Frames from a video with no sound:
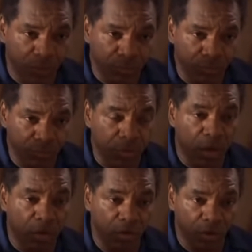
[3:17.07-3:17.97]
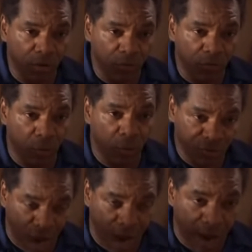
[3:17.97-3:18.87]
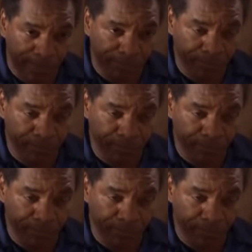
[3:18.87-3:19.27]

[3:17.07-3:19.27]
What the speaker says: out and look for a job.